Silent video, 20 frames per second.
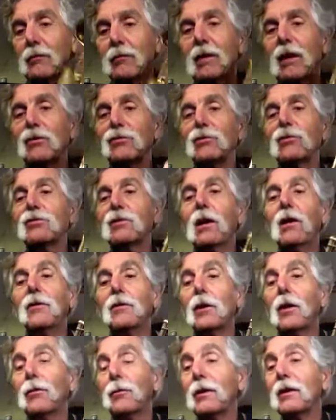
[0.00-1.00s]
Nice and
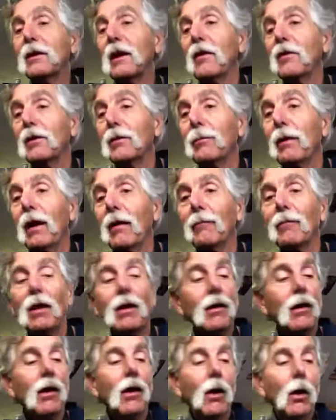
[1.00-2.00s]
solid all the way down to the bottom.
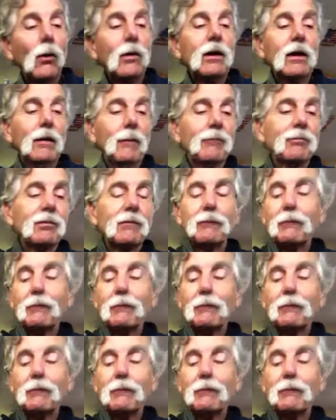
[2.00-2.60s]
Okay,